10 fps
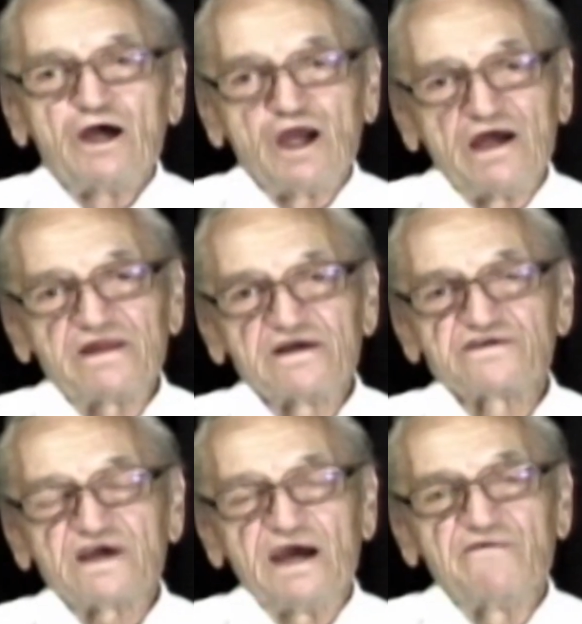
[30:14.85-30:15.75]
It
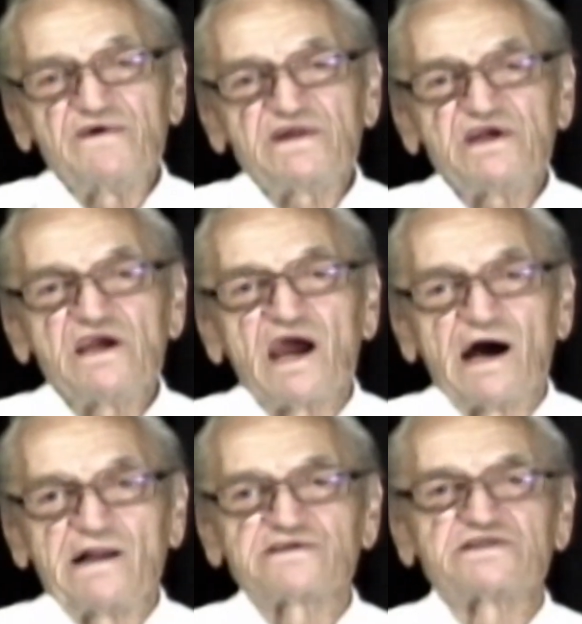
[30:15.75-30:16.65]
is everything
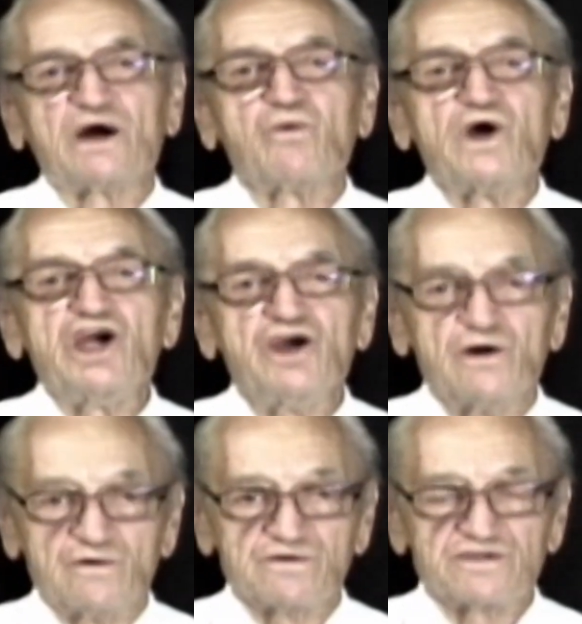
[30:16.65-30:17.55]
else that we
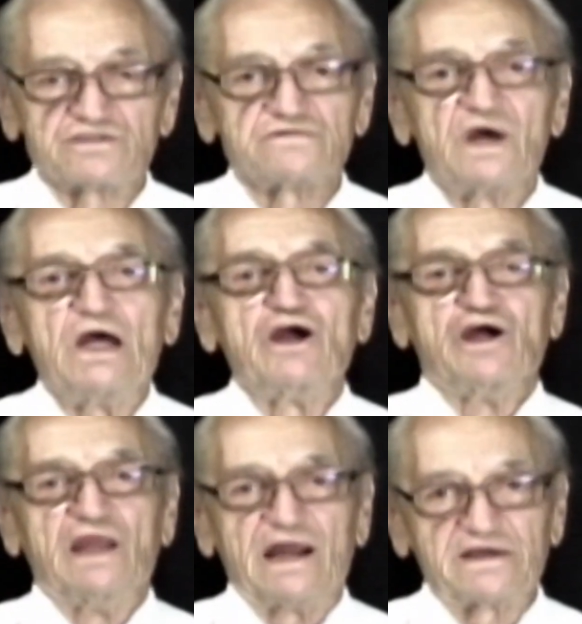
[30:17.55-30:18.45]
use
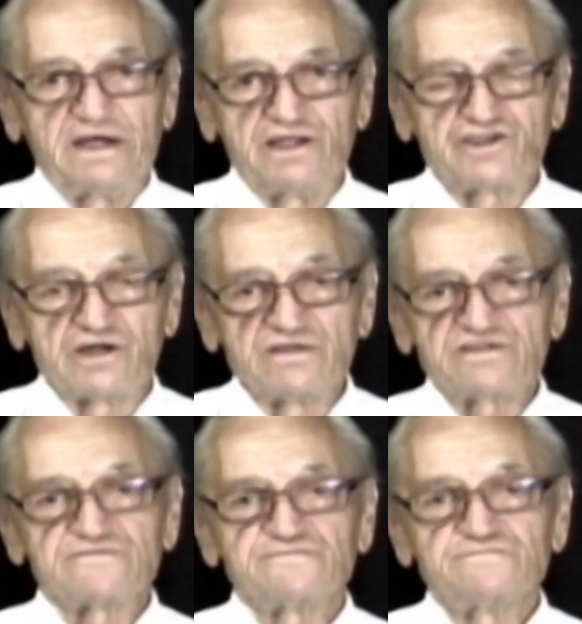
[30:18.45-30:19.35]
in our kitchens,